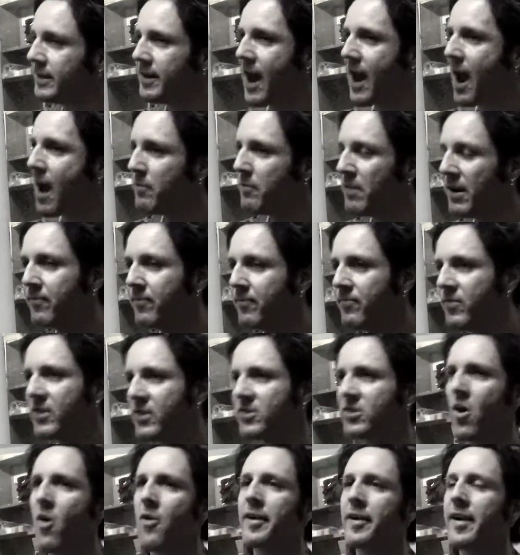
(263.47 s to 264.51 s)
Yeah, I mean,
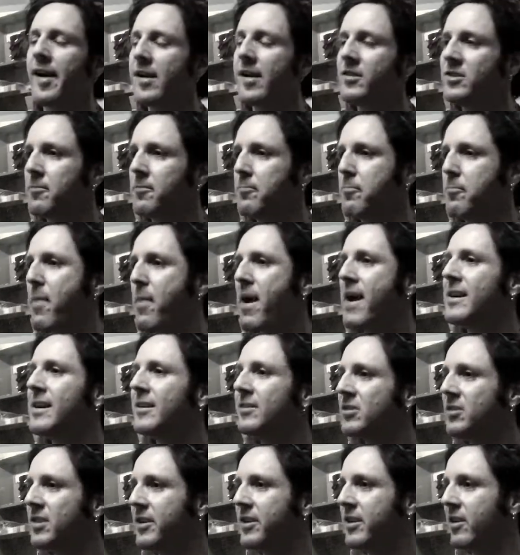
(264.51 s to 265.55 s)
there's all kinds of
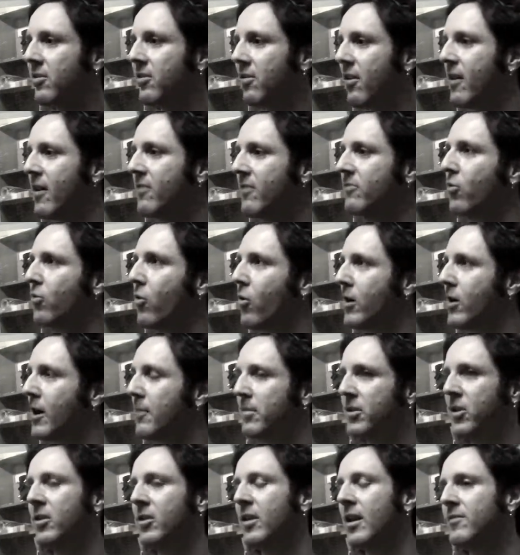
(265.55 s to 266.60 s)
bands that you love growing up
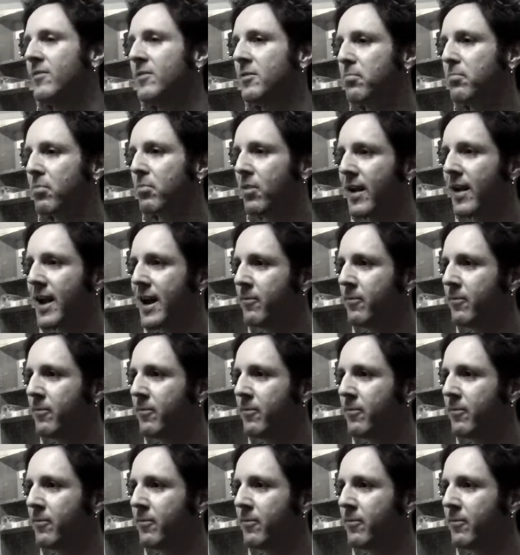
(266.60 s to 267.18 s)
and you love to play,